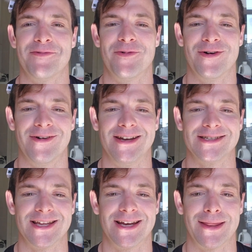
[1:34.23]
Guy watering
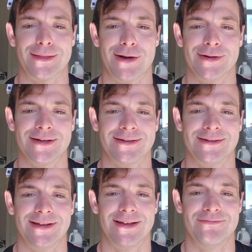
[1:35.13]
his thing in a thong.
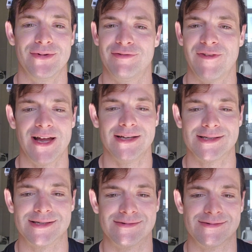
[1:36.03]
Mud
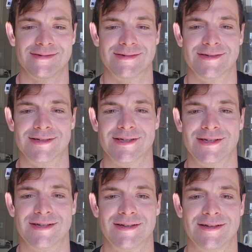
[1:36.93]
fights.
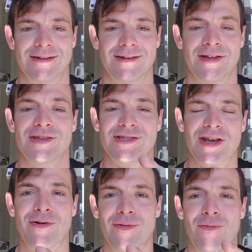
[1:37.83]

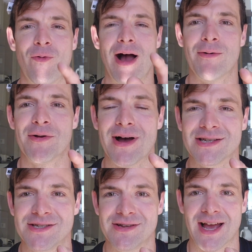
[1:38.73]
So, what I want to
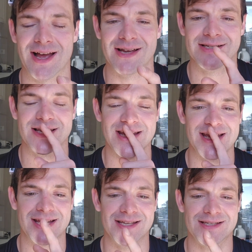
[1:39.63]
ask you guys
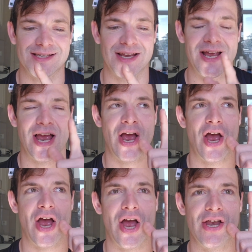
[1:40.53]
is
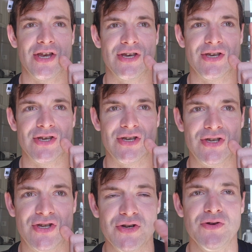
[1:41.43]

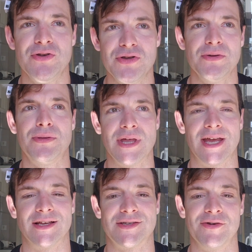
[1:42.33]
do you
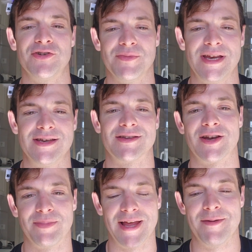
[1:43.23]
think social media is
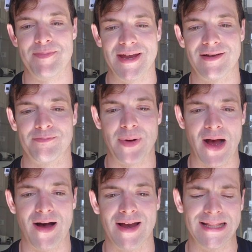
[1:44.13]
going to play a big
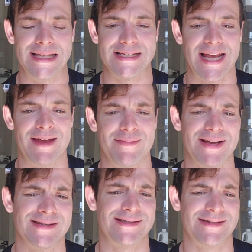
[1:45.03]
part in this game?
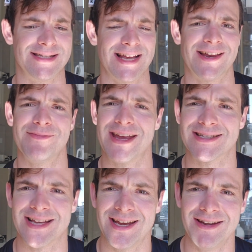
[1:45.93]
Because is that going to be
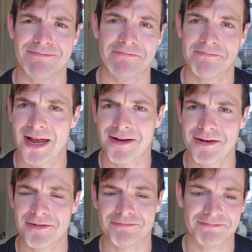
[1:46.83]
exciting? I
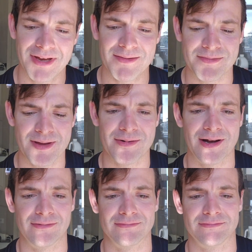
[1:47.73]
don't know. Maybe, maybe
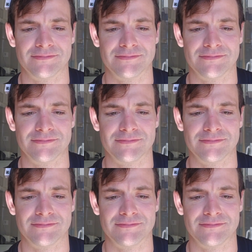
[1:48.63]
not.